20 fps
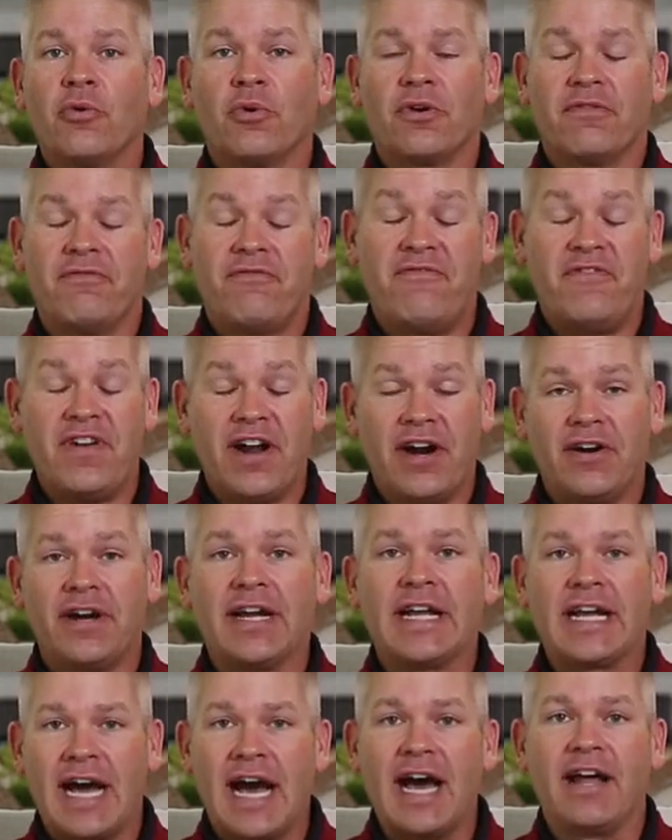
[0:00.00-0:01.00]
we're very
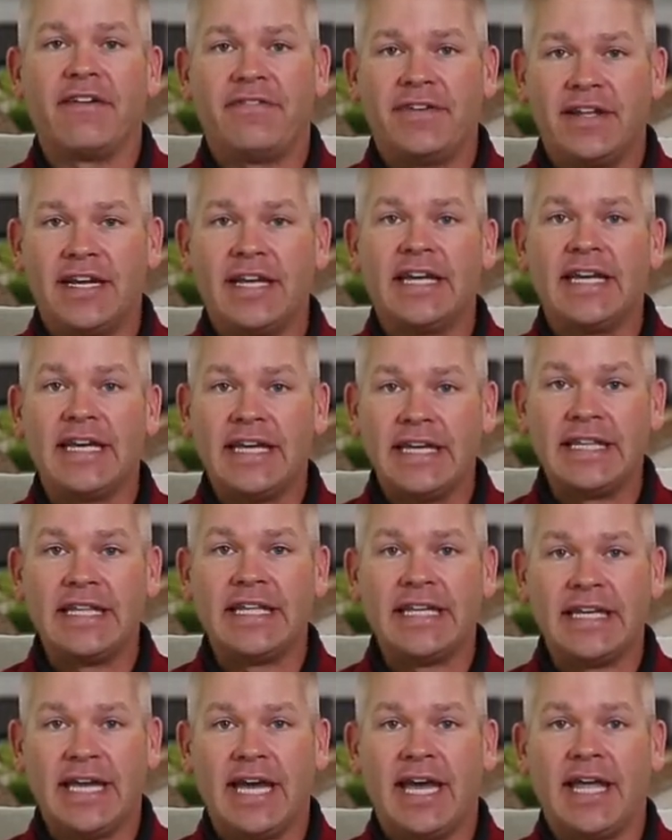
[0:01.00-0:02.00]
confident in
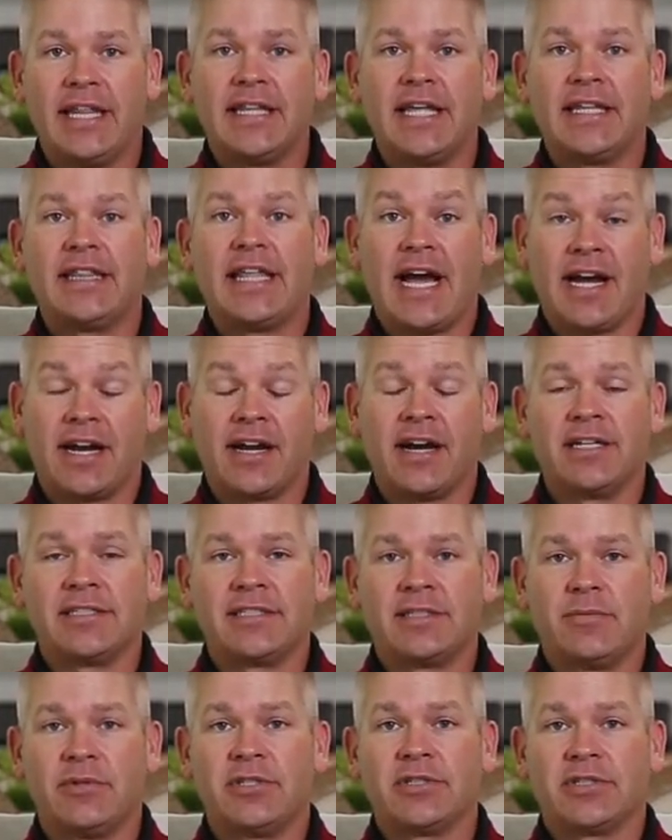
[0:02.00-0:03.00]
the end that that
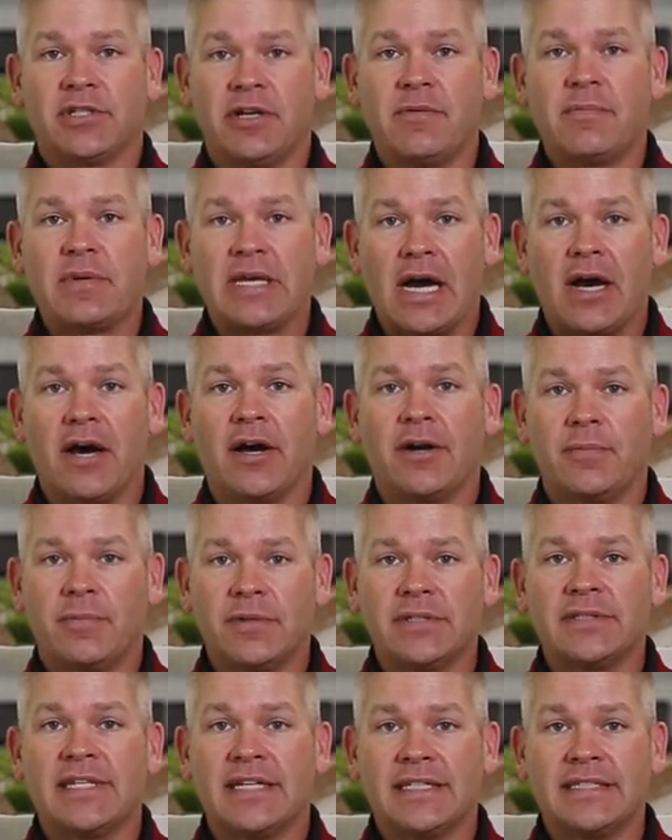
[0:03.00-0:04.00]
customer is going to be
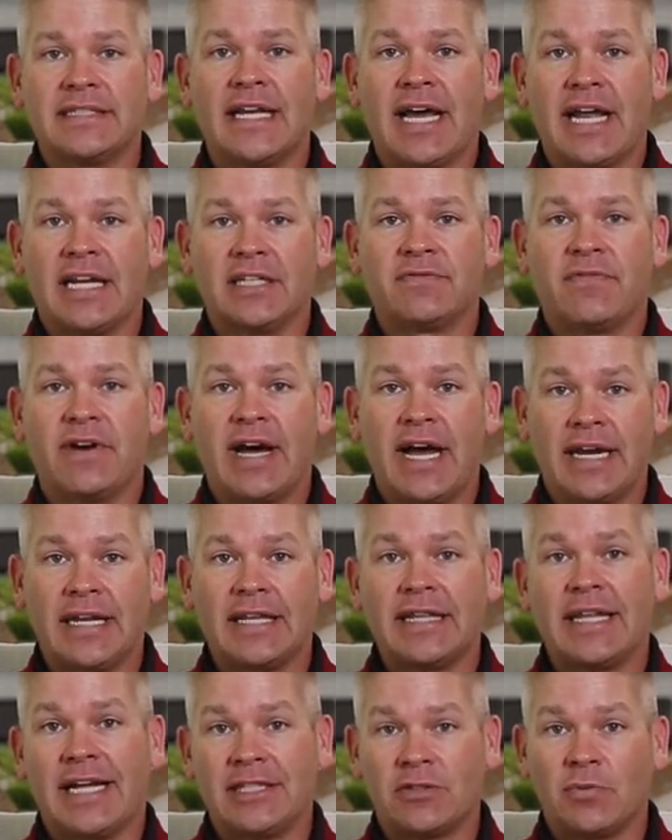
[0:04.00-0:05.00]
100% satisfied,
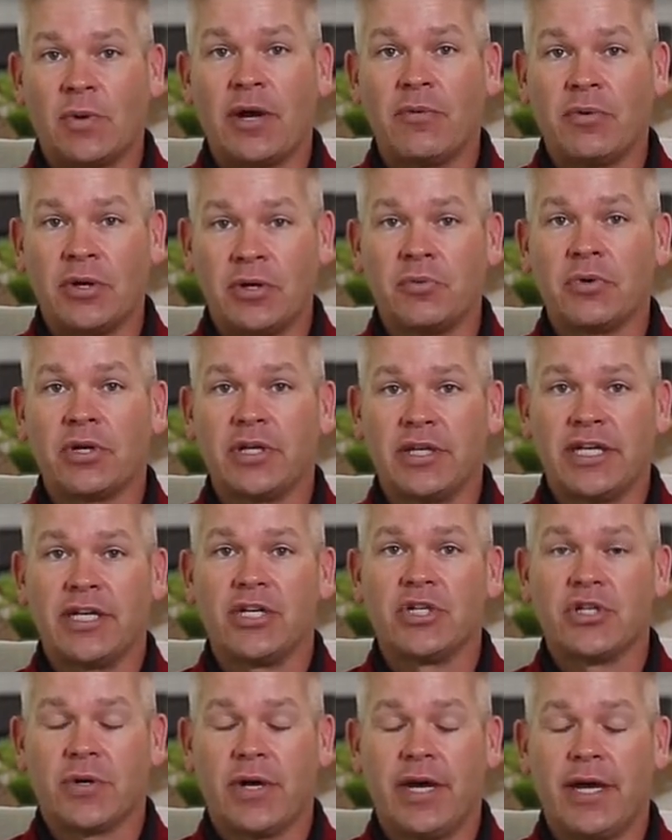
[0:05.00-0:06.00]
and that's why we really
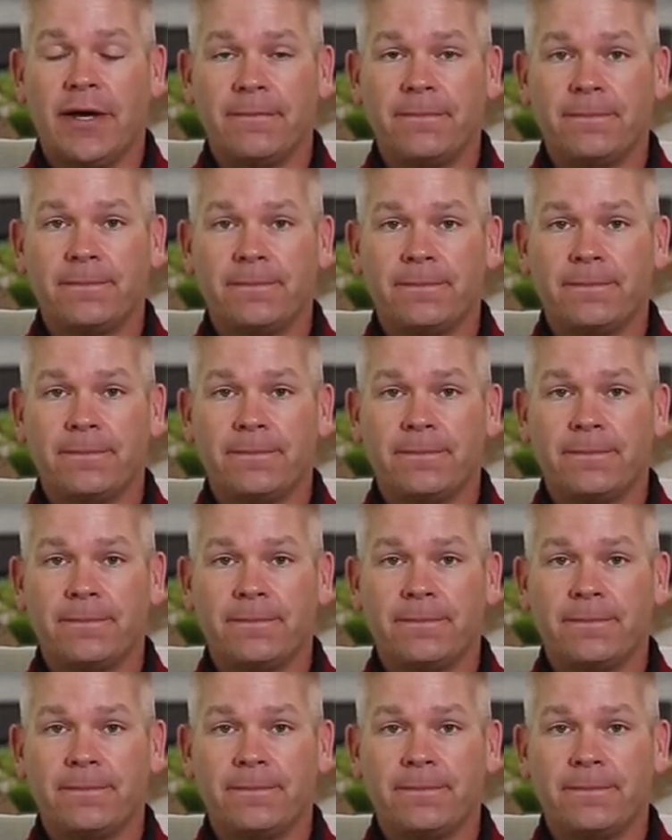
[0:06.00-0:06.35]
enjoy it.